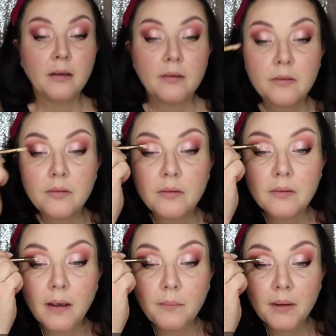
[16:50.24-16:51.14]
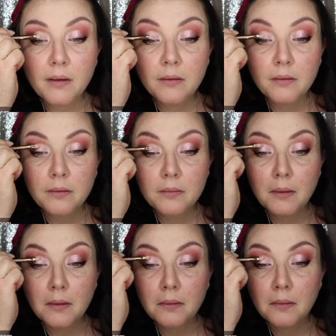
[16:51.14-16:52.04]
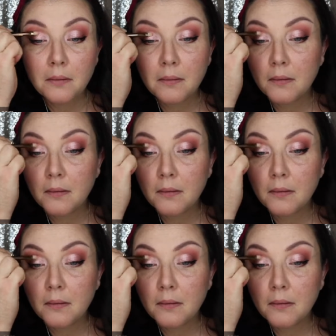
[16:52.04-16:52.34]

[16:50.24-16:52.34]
and you can tap that on as well.